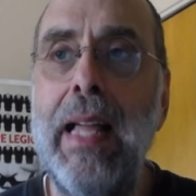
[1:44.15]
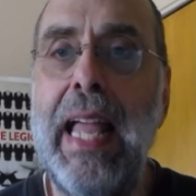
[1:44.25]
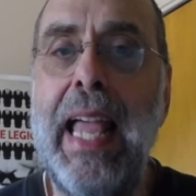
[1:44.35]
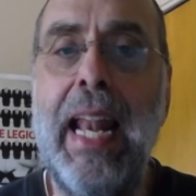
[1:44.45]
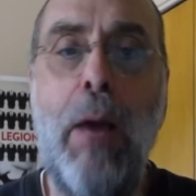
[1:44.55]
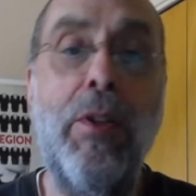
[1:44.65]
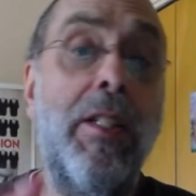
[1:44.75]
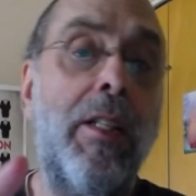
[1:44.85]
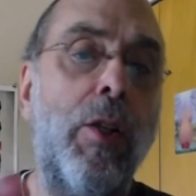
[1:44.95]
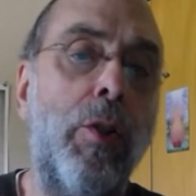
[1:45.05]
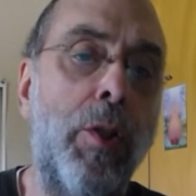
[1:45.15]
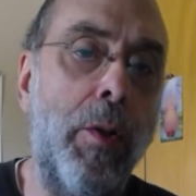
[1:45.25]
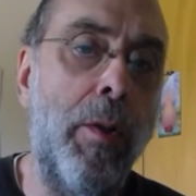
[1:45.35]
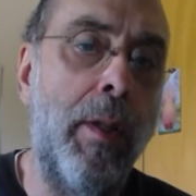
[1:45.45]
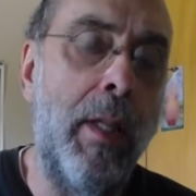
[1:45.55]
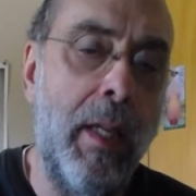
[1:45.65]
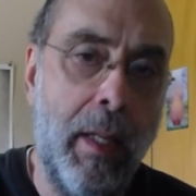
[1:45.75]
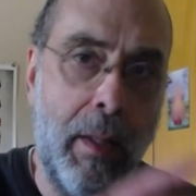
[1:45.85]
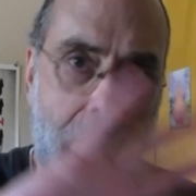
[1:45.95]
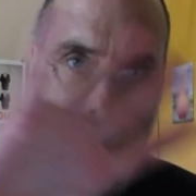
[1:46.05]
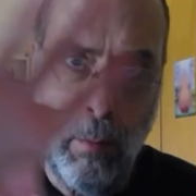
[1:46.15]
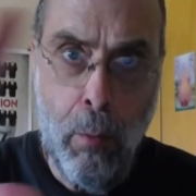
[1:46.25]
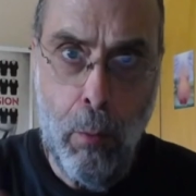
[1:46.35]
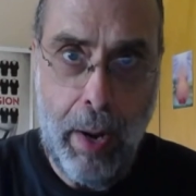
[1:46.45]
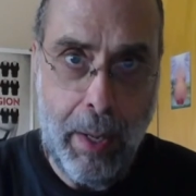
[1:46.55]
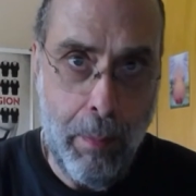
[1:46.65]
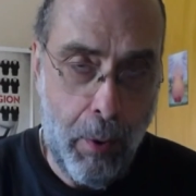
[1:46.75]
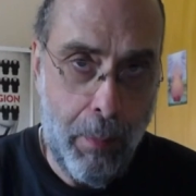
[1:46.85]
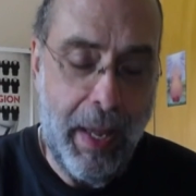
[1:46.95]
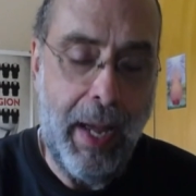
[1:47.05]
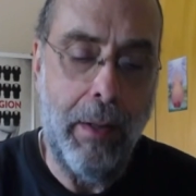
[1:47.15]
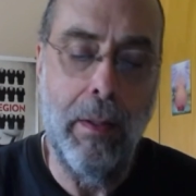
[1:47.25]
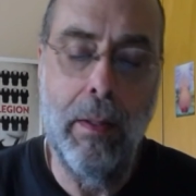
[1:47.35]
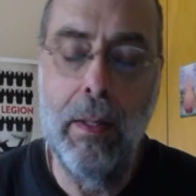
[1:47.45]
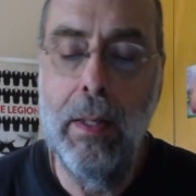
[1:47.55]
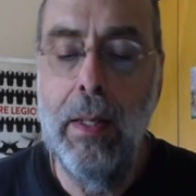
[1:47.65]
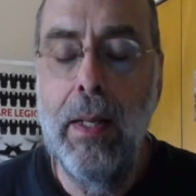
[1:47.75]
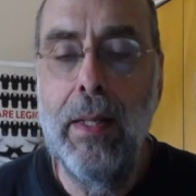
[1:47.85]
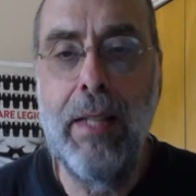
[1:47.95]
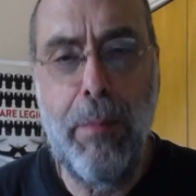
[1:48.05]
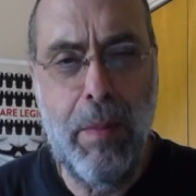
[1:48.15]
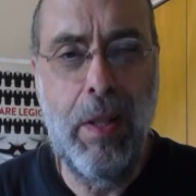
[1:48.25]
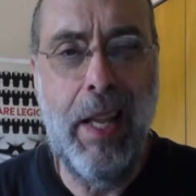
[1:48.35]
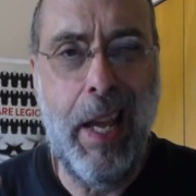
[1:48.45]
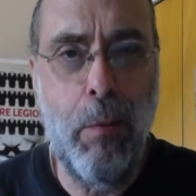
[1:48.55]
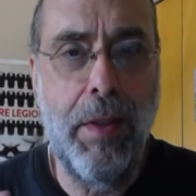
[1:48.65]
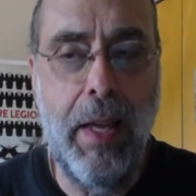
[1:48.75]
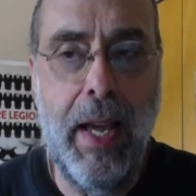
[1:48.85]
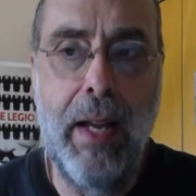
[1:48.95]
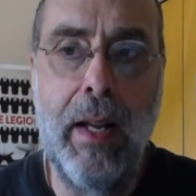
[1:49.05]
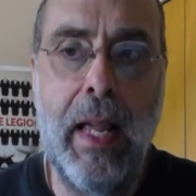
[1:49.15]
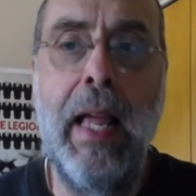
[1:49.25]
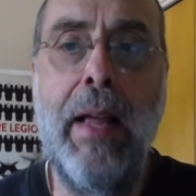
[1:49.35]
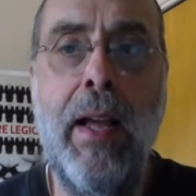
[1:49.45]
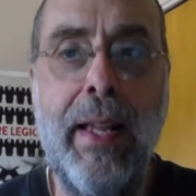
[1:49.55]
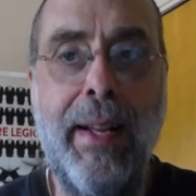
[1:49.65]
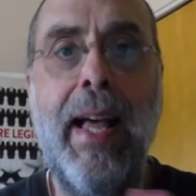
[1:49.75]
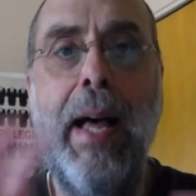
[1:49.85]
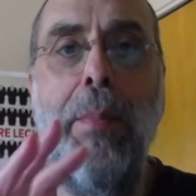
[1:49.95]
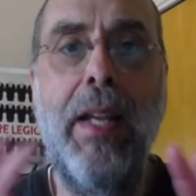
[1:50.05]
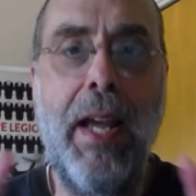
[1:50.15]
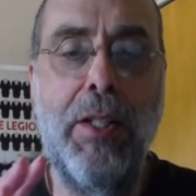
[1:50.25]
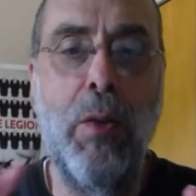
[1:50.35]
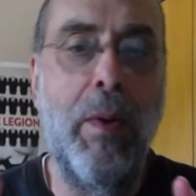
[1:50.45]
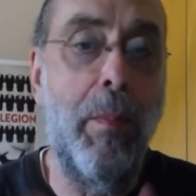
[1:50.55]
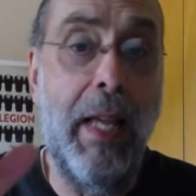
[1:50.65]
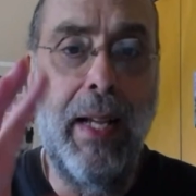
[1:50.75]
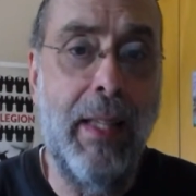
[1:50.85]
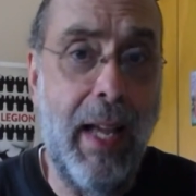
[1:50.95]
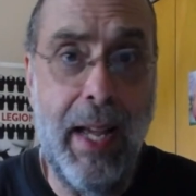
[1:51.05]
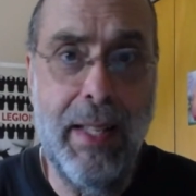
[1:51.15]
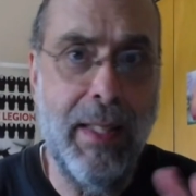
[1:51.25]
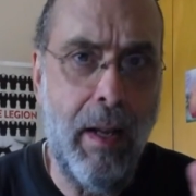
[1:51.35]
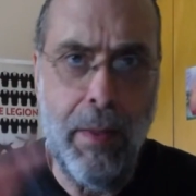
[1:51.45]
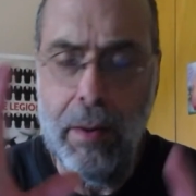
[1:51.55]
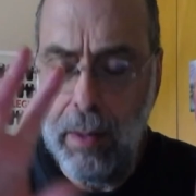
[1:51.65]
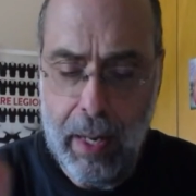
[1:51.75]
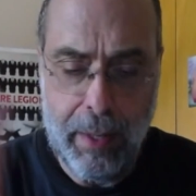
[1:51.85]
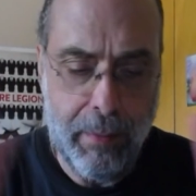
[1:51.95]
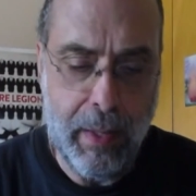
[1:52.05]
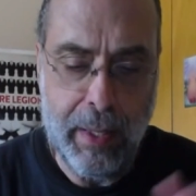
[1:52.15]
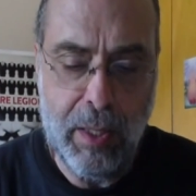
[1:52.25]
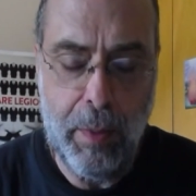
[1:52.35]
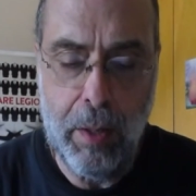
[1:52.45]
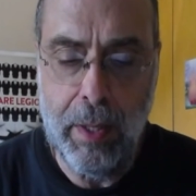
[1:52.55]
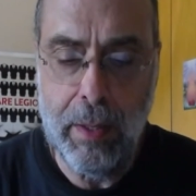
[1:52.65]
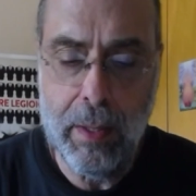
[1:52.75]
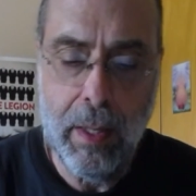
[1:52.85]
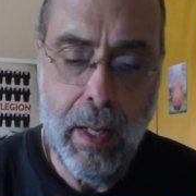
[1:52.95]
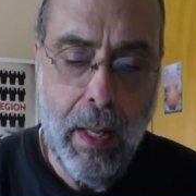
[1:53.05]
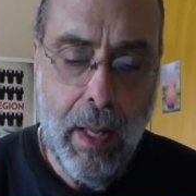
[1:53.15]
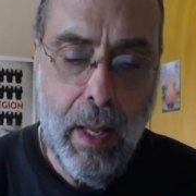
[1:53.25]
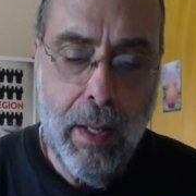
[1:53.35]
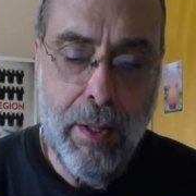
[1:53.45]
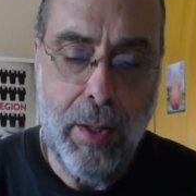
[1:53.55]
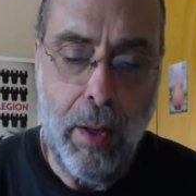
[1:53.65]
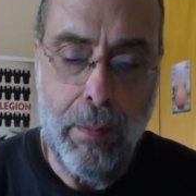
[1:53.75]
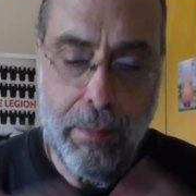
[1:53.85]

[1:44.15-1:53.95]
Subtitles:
and I would still do the rainbow pattern. So I've been playing with that in combination with black lines and other kind of experiments. So